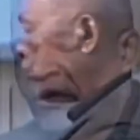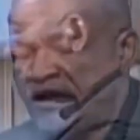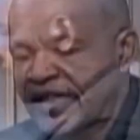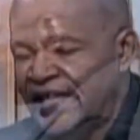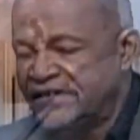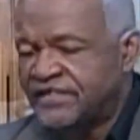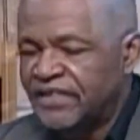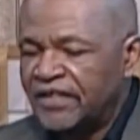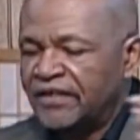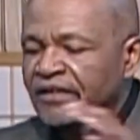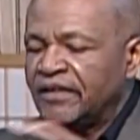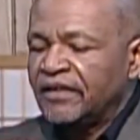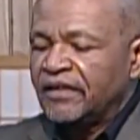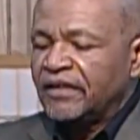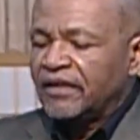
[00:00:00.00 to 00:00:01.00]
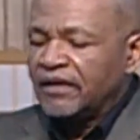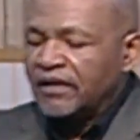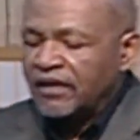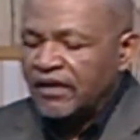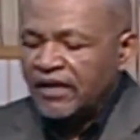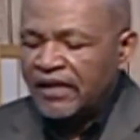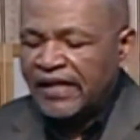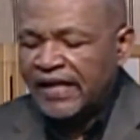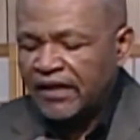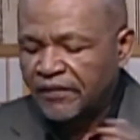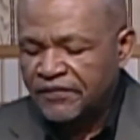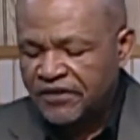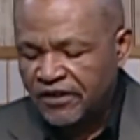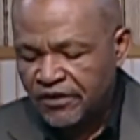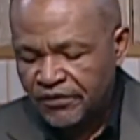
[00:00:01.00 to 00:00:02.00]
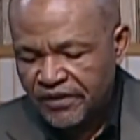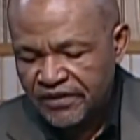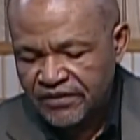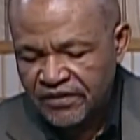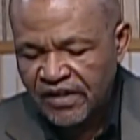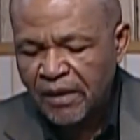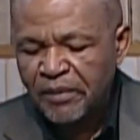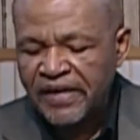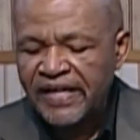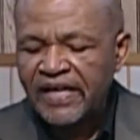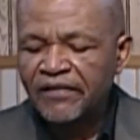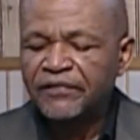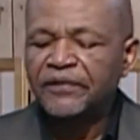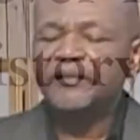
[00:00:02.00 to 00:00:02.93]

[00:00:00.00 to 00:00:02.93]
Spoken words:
lesson, end of series. Number F,